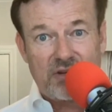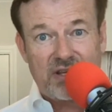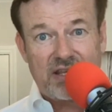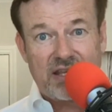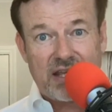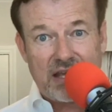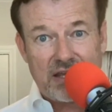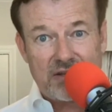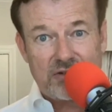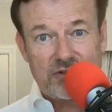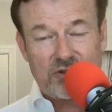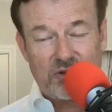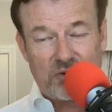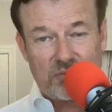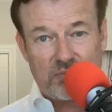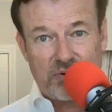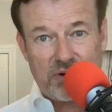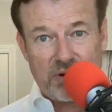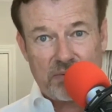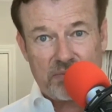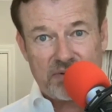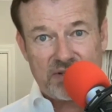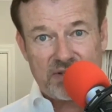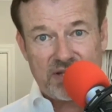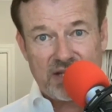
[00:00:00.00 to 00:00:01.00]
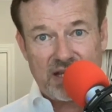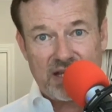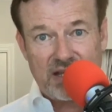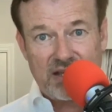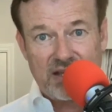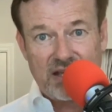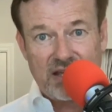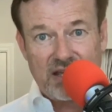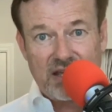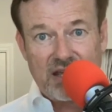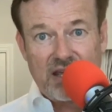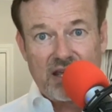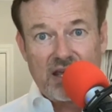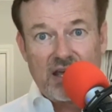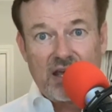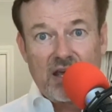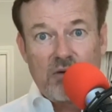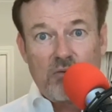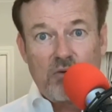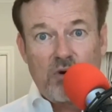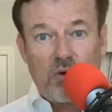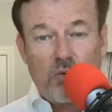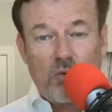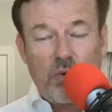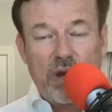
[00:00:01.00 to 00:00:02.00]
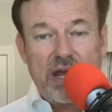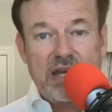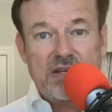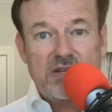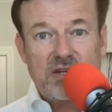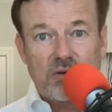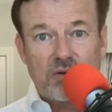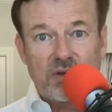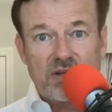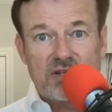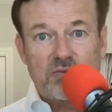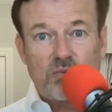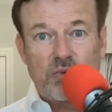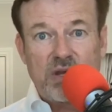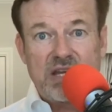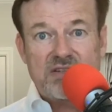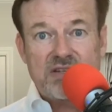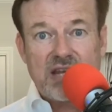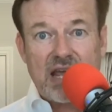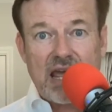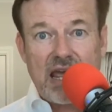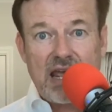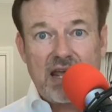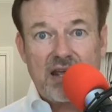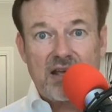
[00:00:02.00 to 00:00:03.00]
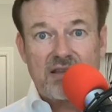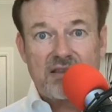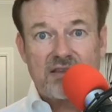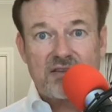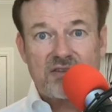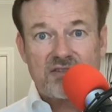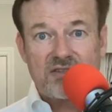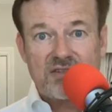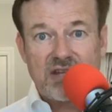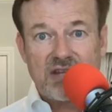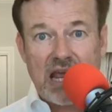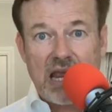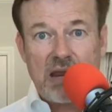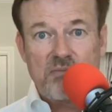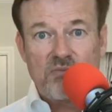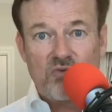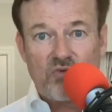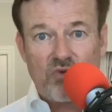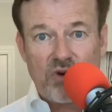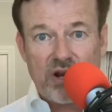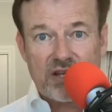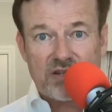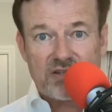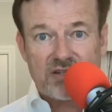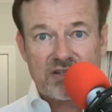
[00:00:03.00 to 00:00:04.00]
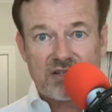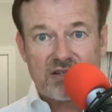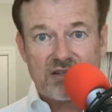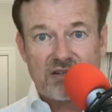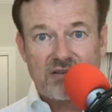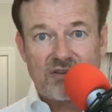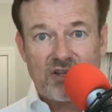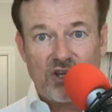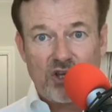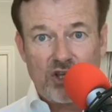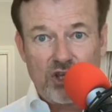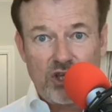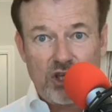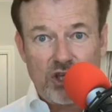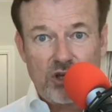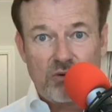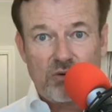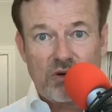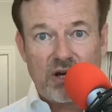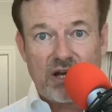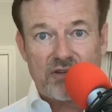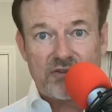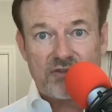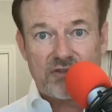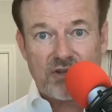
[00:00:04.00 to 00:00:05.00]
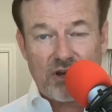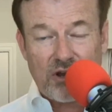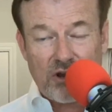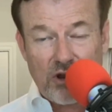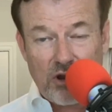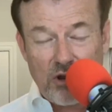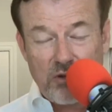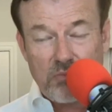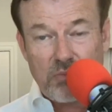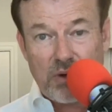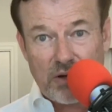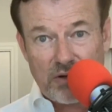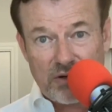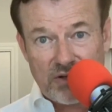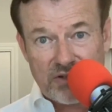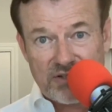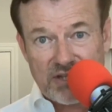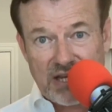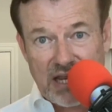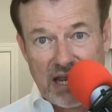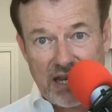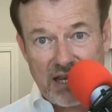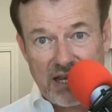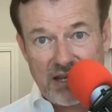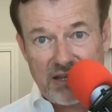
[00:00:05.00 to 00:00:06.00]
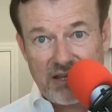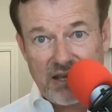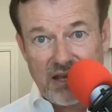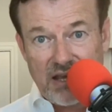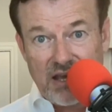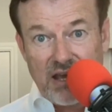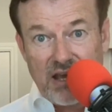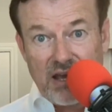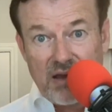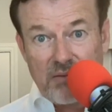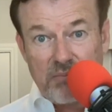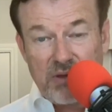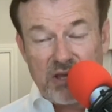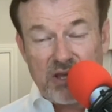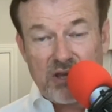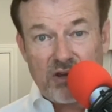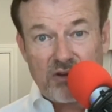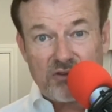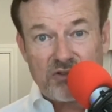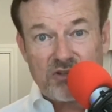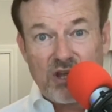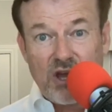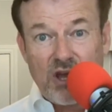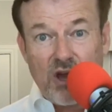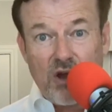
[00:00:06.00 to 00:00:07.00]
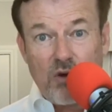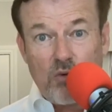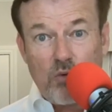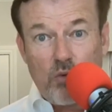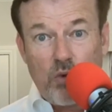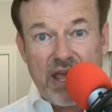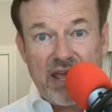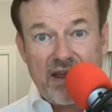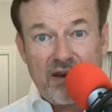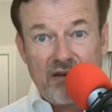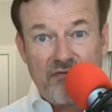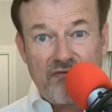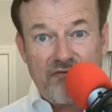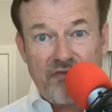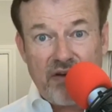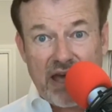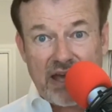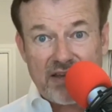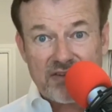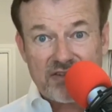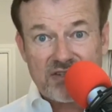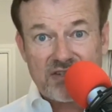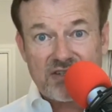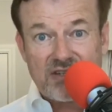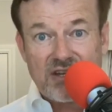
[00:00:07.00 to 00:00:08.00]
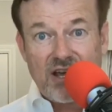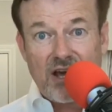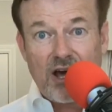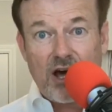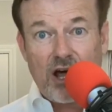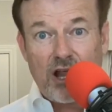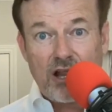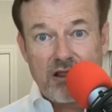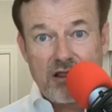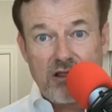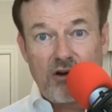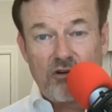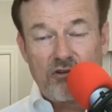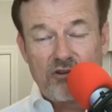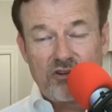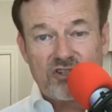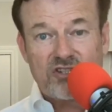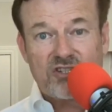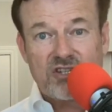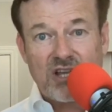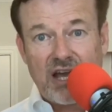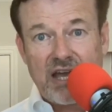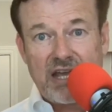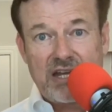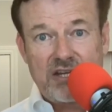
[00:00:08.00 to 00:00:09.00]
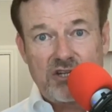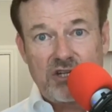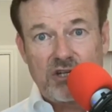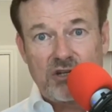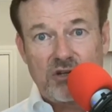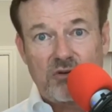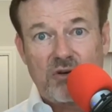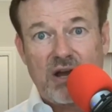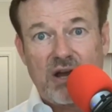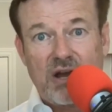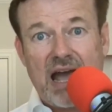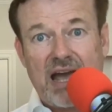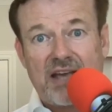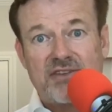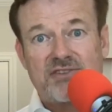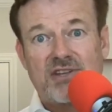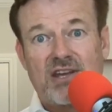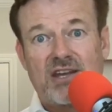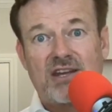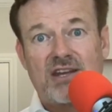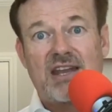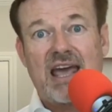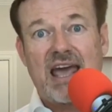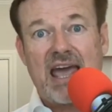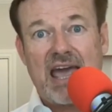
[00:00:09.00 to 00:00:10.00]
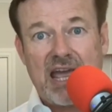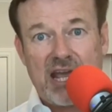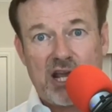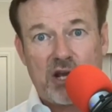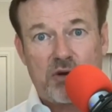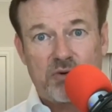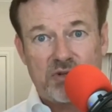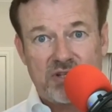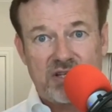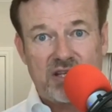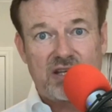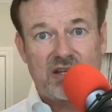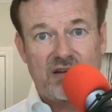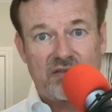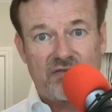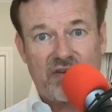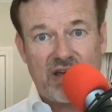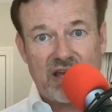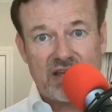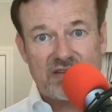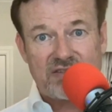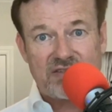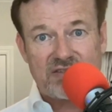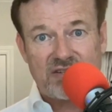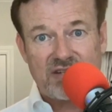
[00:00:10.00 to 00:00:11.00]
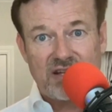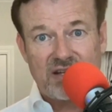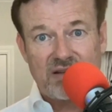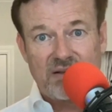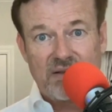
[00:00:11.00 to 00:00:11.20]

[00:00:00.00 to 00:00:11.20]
against your property. What we do is we take the same risk that you as the homeowner take, because we invest alongside you as an equity investor.